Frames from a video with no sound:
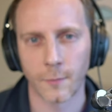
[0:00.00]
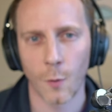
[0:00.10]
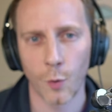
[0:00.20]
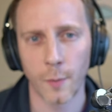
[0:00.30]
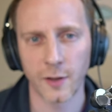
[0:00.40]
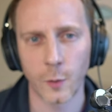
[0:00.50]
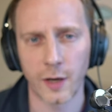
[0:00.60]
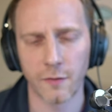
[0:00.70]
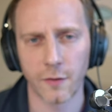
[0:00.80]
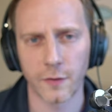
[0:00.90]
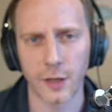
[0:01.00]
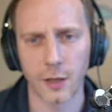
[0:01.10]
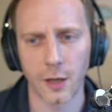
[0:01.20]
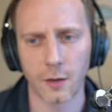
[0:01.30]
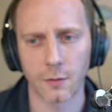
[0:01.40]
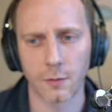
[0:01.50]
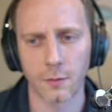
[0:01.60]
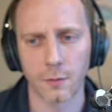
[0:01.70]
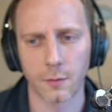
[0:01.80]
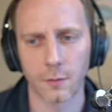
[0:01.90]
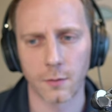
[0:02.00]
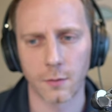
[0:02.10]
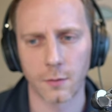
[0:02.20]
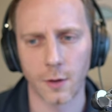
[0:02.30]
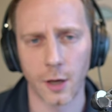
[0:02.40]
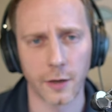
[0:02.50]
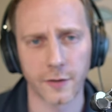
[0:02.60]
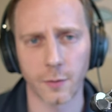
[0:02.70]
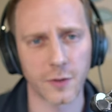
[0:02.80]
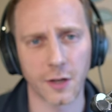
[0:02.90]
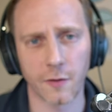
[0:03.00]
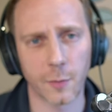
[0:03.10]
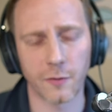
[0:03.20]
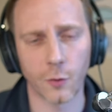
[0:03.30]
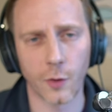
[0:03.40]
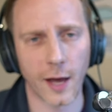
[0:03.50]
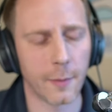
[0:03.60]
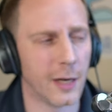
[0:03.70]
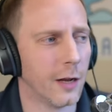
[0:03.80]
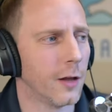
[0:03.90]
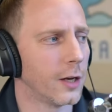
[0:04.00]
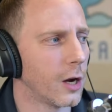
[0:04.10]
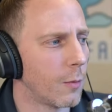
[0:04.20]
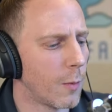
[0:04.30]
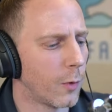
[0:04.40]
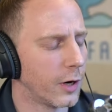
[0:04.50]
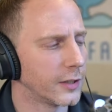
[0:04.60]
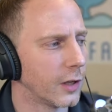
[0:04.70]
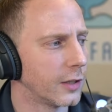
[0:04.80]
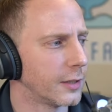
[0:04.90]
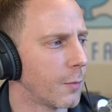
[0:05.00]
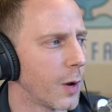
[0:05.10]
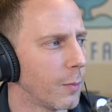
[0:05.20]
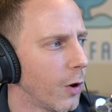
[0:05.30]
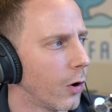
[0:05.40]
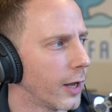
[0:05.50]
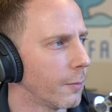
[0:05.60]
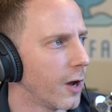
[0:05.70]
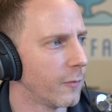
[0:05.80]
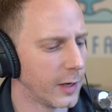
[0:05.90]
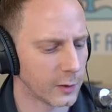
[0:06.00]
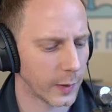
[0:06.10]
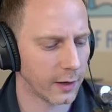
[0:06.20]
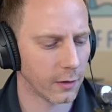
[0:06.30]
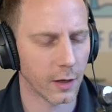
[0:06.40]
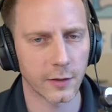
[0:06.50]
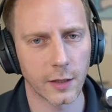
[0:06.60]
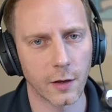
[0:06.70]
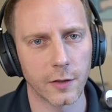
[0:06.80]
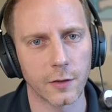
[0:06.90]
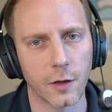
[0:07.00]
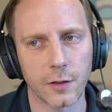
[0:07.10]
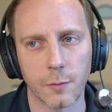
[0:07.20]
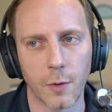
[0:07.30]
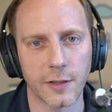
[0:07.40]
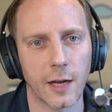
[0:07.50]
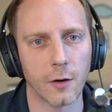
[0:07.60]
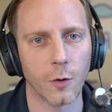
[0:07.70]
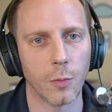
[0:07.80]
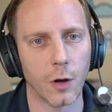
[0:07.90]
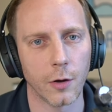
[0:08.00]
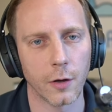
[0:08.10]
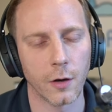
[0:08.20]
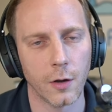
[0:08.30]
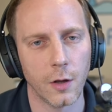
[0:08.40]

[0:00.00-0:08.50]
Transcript: Probably 2015, yeah. And then some stuff before that. I mean, I, I can't remember when I started my blog. It might have been 2013 that I started my technical blog and